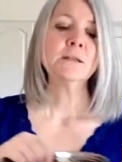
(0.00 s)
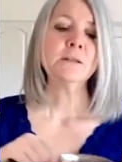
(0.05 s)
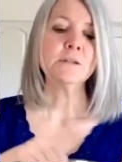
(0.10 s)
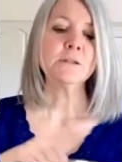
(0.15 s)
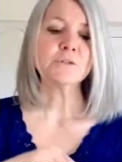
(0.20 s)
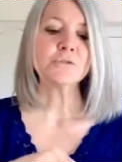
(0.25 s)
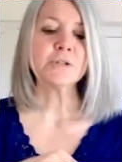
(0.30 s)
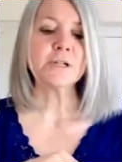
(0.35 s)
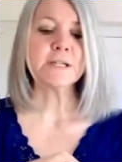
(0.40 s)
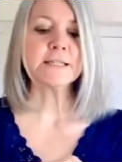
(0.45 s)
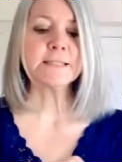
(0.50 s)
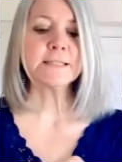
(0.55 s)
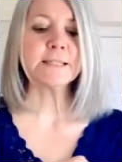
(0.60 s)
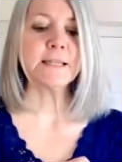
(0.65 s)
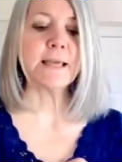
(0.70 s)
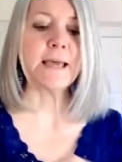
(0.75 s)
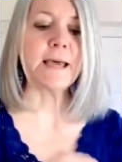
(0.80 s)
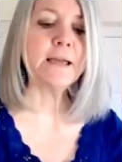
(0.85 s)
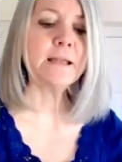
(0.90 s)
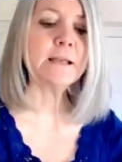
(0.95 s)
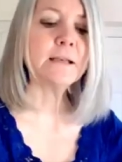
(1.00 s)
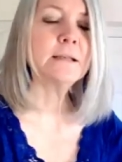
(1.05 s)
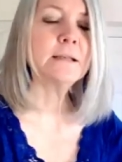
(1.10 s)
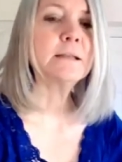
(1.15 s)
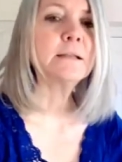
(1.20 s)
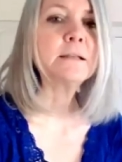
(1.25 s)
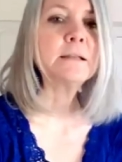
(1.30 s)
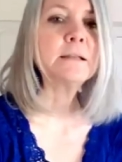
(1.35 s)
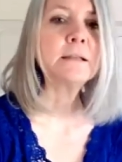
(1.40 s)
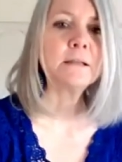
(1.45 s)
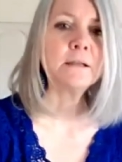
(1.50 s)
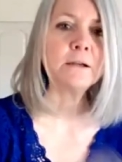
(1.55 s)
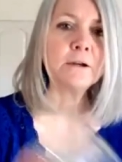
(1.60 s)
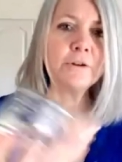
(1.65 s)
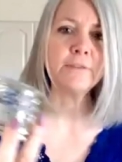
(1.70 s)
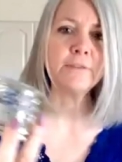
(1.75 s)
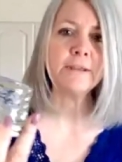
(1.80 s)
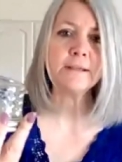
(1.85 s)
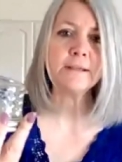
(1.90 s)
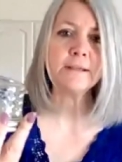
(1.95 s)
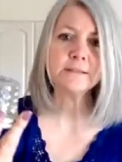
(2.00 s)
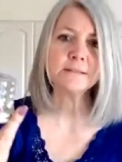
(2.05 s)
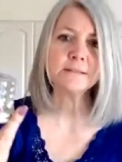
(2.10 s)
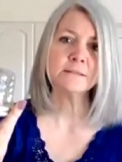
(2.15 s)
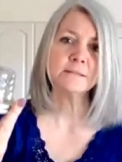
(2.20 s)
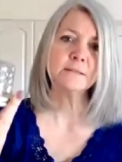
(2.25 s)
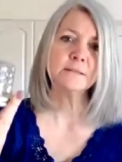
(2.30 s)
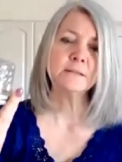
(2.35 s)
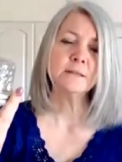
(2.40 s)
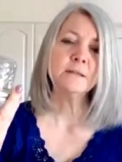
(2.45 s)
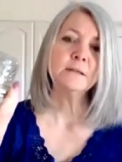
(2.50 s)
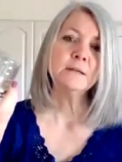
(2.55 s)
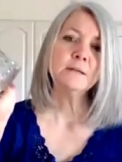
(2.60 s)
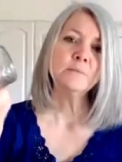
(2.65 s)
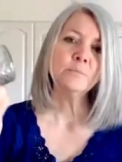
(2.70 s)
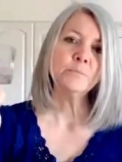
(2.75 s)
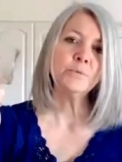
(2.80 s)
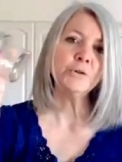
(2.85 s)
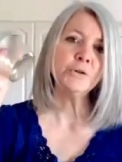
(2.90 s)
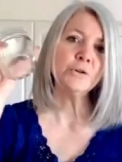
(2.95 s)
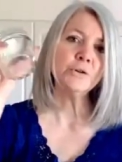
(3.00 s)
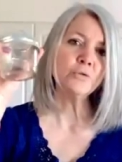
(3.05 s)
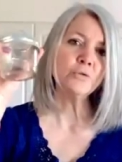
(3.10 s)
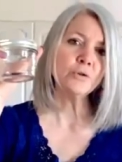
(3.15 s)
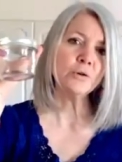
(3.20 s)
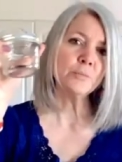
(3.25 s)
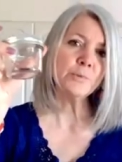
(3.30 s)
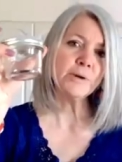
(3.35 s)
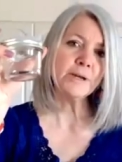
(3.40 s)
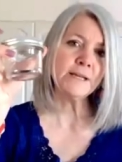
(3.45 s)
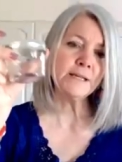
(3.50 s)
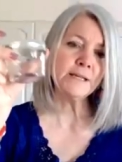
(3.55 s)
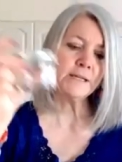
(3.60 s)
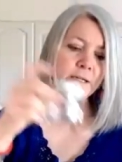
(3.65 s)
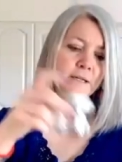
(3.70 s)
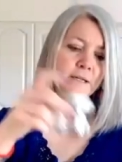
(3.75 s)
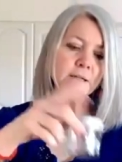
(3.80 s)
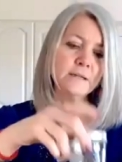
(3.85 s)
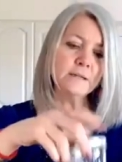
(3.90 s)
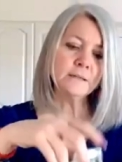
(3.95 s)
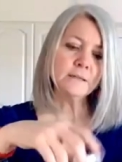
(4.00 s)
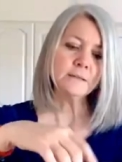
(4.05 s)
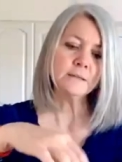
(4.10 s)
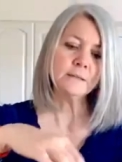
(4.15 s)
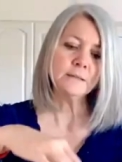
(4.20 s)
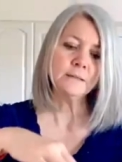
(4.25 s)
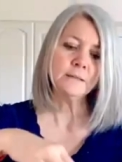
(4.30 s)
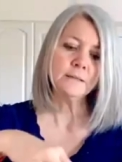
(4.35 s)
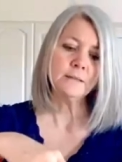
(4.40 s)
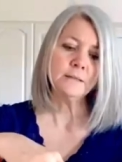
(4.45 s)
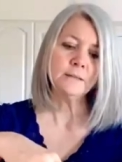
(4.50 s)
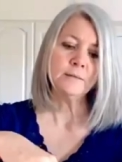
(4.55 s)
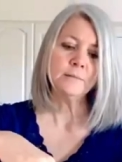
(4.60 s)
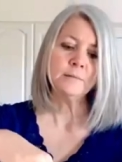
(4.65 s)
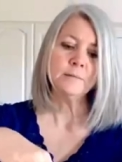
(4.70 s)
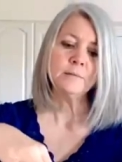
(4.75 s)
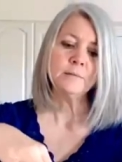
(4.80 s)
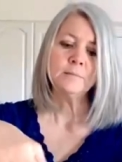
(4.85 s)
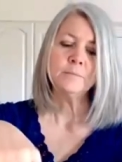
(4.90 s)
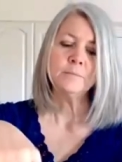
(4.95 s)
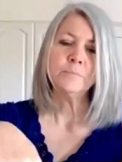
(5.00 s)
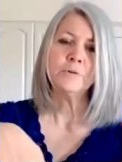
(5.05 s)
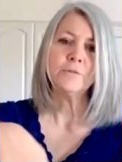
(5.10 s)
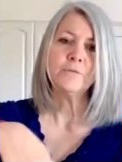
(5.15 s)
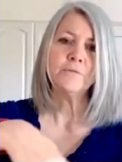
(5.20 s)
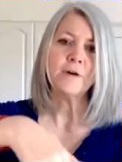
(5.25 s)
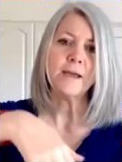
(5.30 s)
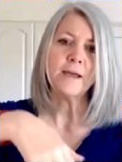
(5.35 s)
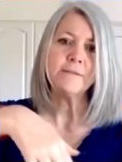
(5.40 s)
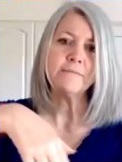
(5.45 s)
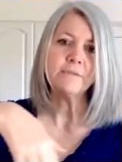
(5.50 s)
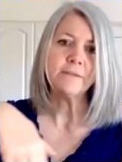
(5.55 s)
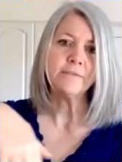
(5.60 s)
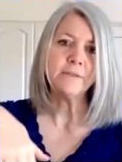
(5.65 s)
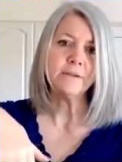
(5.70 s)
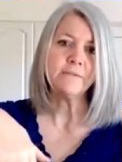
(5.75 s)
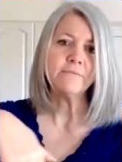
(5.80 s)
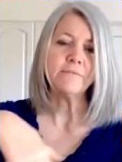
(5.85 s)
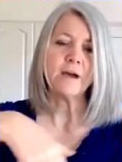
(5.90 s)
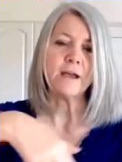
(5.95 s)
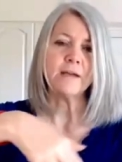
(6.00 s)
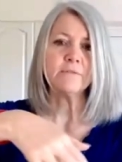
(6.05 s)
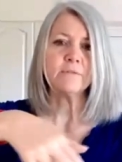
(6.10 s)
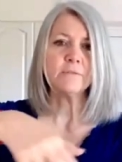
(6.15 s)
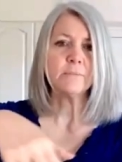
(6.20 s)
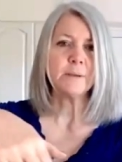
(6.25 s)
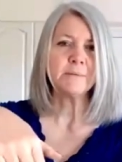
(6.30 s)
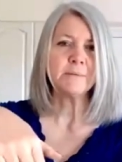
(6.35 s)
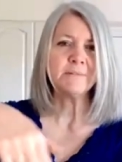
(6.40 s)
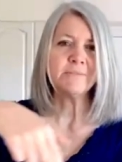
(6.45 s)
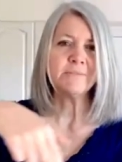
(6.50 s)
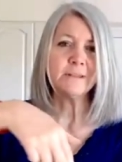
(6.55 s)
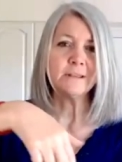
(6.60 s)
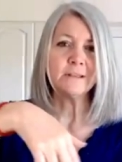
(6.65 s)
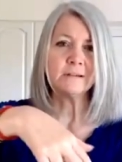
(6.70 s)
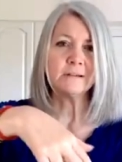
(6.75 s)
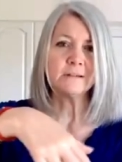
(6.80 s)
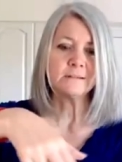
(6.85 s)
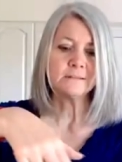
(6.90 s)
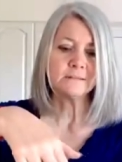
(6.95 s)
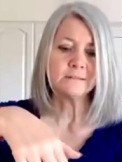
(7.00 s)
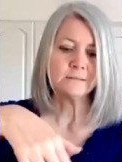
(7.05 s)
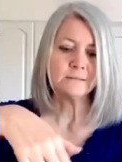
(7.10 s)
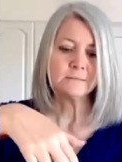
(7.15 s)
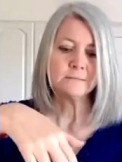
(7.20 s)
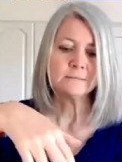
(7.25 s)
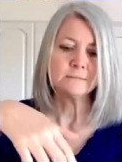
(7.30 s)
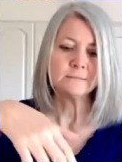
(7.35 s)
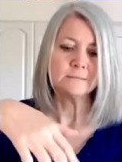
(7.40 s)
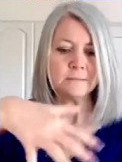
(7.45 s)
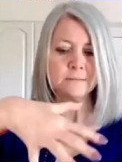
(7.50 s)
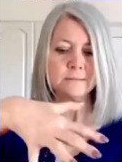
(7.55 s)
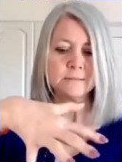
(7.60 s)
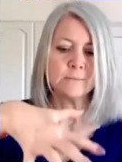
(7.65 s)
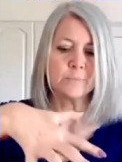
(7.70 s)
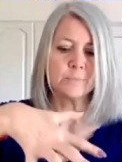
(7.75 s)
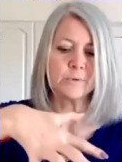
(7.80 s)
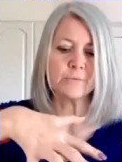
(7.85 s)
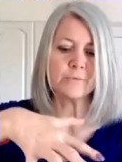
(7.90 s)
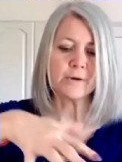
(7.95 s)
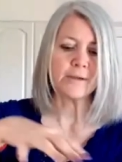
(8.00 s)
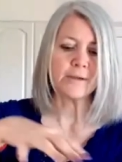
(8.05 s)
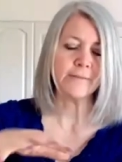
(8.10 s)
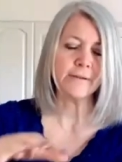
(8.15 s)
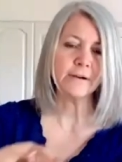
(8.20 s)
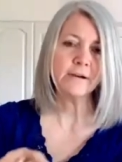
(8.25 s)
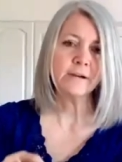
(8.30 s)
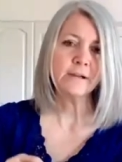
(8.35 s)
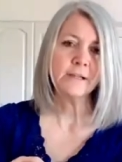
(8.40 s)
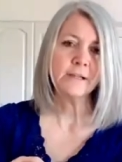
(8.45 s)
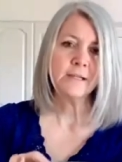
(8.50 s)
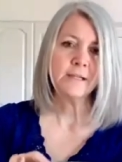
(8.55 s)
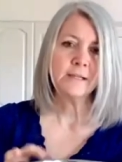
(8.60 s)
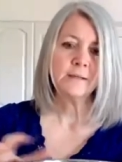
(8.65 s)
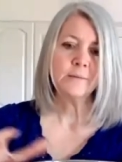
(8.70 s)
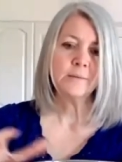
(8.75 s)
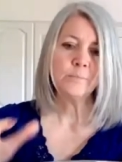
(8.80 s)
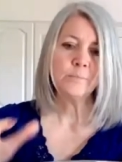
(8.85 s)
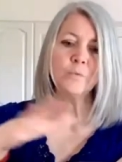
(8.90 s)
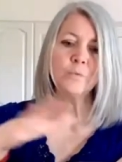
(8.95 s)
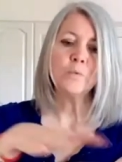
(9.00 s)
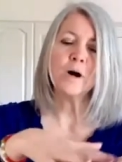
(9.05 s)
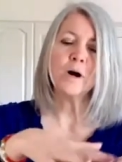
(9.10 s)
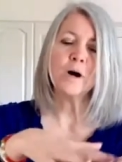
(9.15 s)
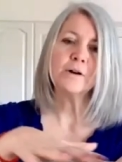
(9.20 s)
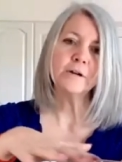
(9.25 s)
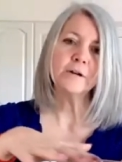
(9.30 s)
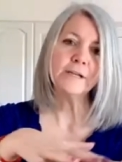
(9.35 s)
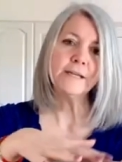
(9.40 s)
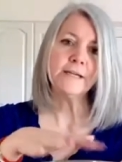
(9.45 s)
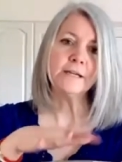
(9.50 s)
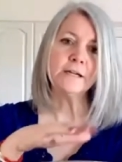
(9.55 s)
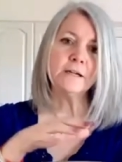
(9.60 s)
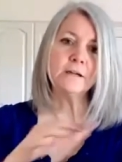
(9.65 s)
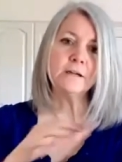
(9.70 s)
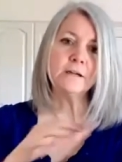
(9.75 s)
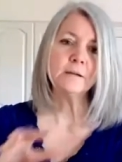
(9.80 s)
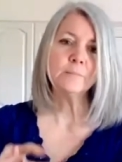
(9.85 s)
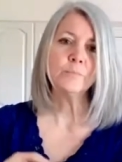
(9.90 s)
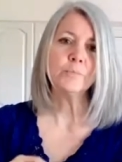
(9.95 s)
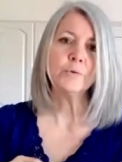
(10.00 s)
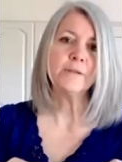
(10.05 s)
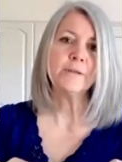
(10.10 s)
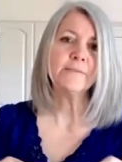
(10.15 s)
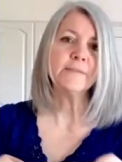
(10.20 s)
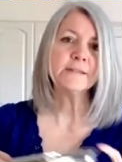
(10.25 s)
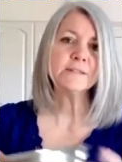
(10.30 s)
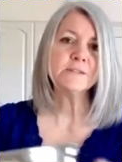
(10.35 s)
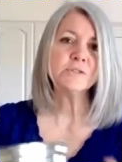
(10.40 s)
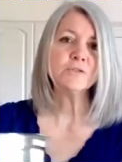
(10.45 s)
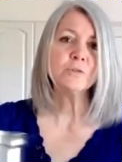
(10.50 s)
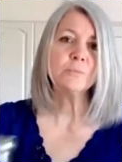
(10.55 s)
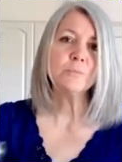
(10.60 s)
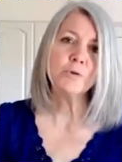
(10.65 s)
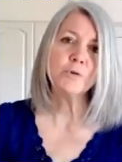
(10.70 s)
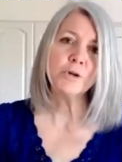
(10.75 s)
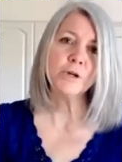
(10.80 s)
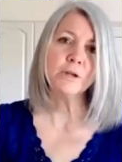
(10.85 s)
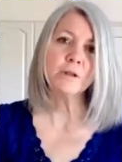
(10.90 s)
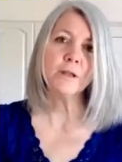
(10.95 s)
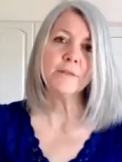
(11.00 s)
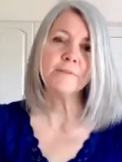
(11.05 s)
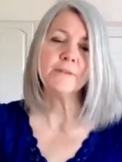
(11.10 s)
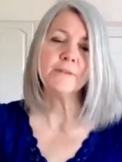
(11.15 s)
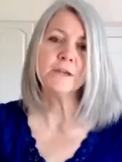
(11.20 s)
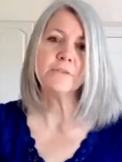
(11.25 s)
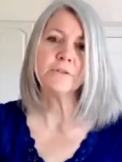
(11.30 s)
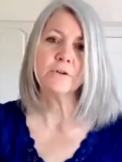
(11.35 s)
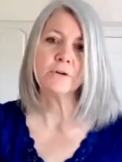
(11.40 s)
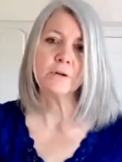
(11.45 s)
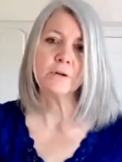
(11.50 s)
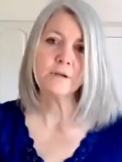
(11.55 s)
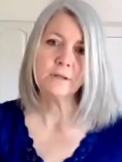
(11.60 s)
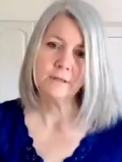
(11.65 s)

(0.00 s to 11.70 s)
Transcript: The trick to that are these: put your cornbread in here, put five, I think five will maybe fit in there, somewhere around there. Put water in here, bring this to a boil on the other